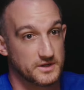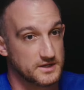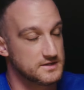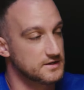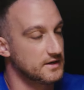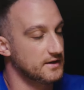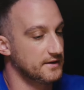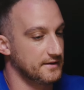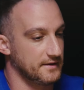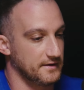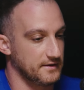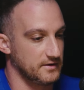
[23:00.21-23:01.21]
be.
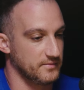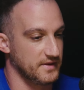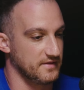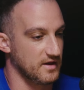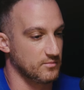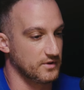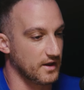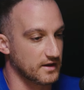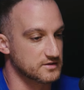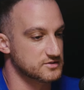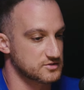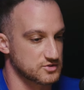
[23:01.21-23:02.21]
Um, and the
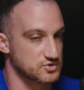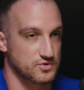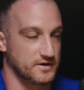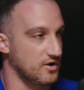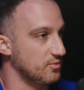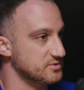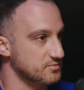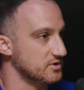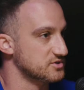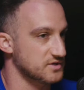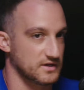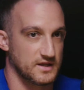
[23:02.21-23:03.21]
NBA is just trying to help as
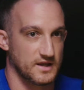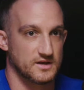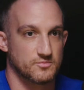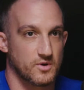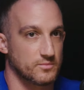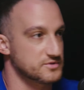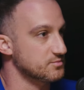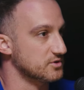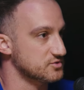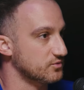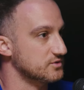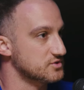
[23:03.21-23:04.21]
much as they can to pump as
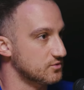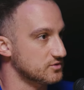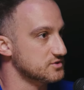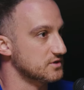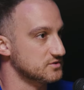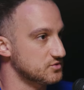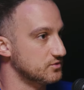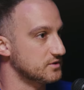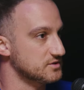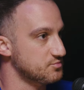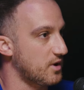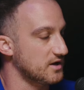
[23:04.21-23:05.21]
much resource into it
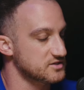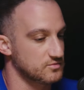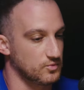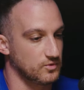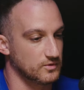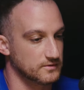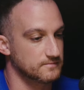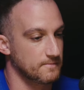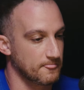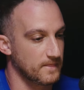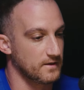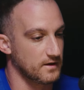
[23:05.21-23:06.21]
as possible. And
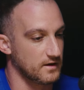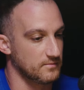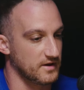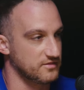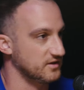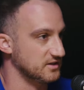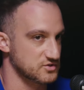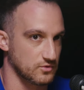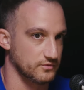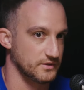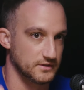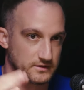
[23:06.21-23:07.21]
um, I think it's only going